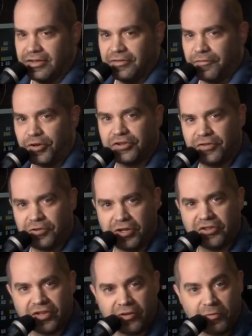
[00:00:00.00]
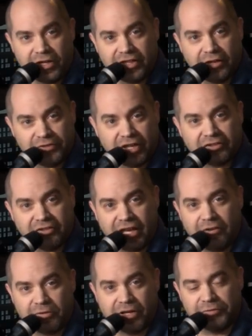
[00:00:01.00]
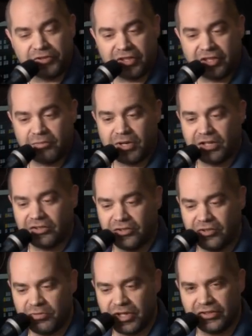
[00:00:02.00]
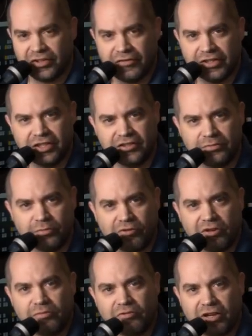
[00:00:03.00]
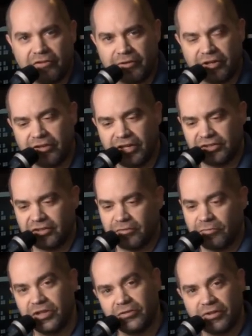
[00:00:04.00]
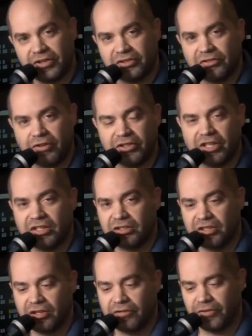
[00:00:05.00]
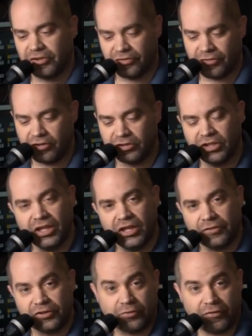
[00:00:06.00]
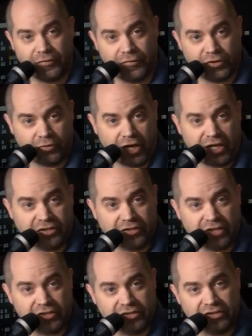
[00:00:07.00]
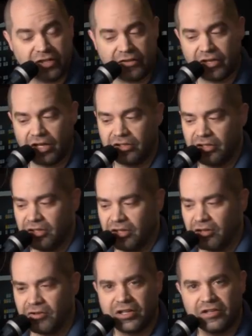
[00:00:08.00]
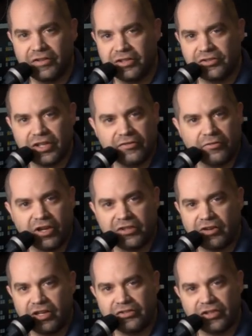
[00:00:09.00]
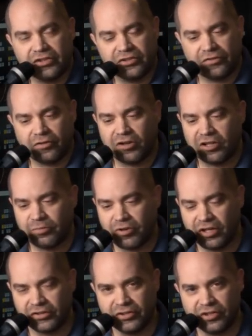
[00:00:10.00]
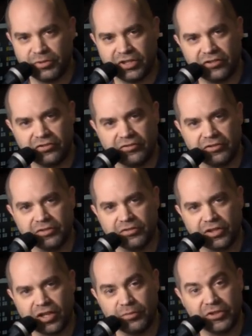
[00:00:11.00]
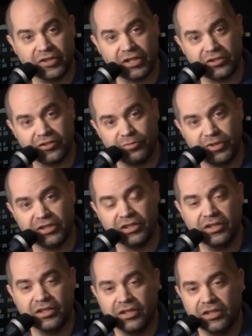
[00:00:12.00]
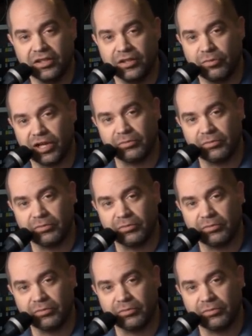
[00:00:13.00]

in the first few years I went, that was actually how what I was thinking about it too. But as I've attended more and more, I've realized that the real reasons for attending there, first of all, for tr for training sessions. They've got a lot of the vendors have great training sessions for a lot of the products. You know, particularly companies like Adobe, uh,